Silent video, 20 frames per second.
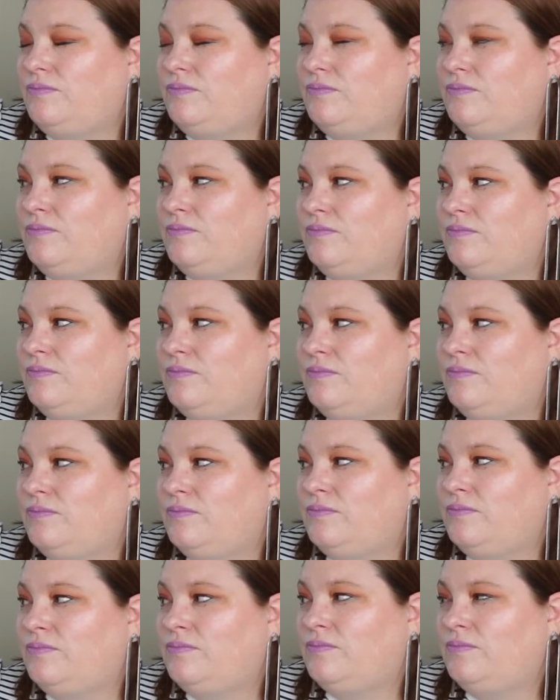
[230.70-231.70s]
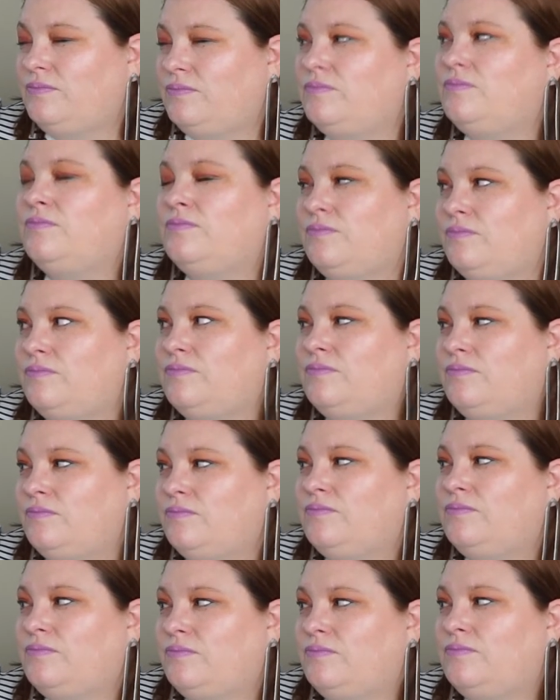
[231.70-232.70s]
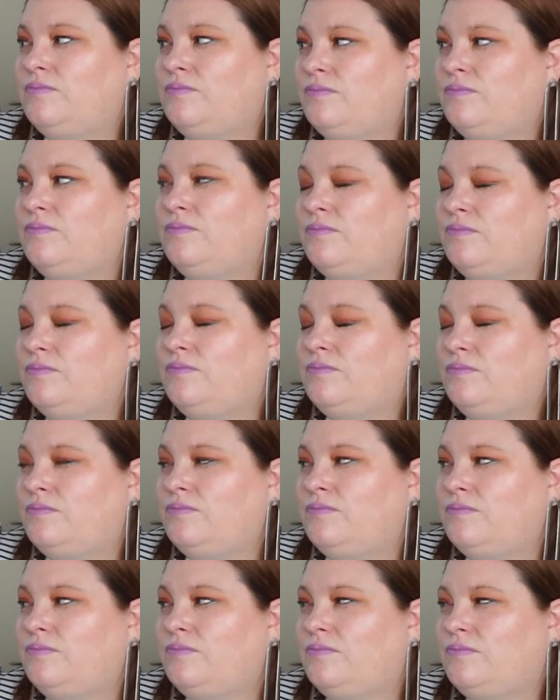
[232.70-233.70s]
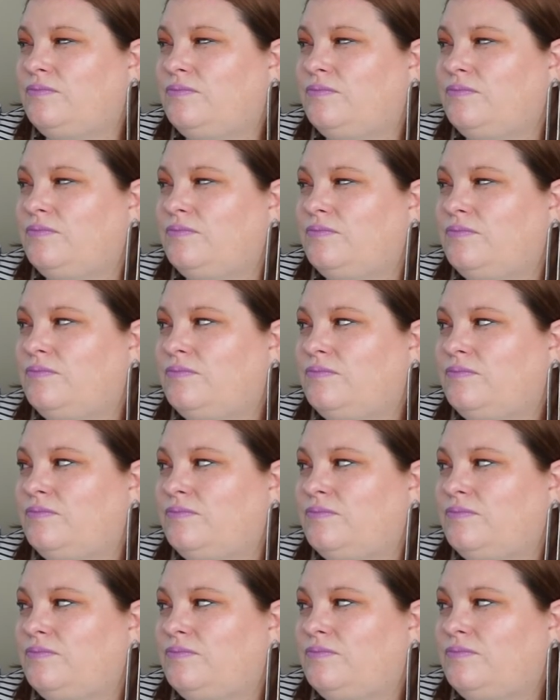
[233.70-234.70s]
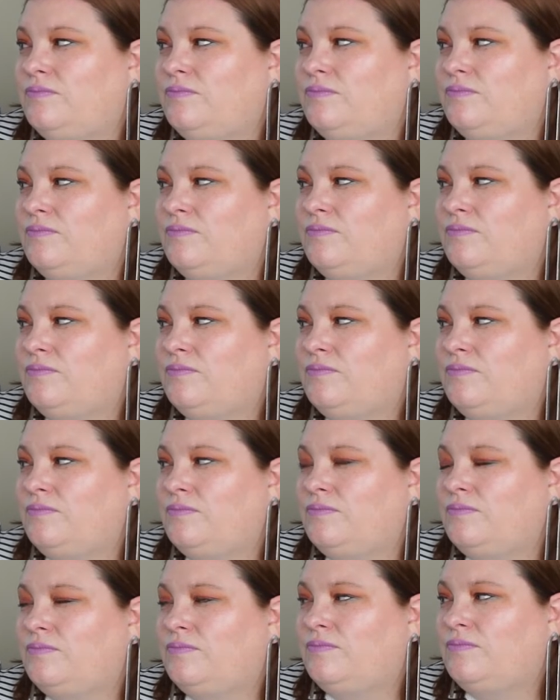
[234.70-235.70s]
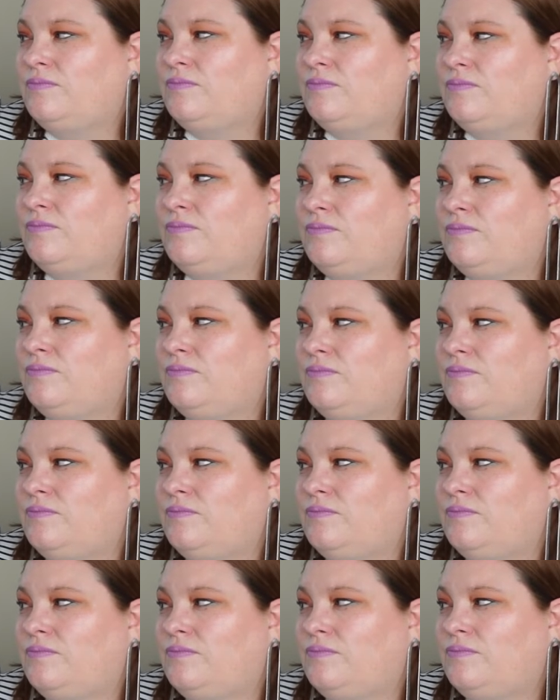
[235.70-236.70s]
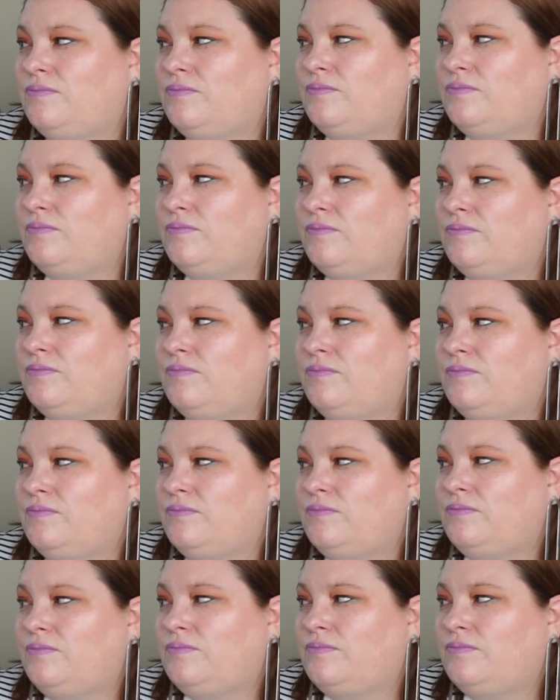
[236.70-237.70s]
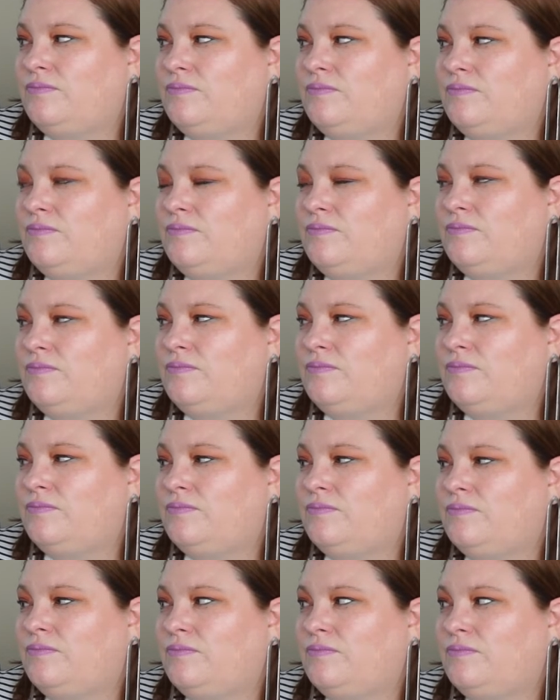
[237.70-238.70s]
(silent)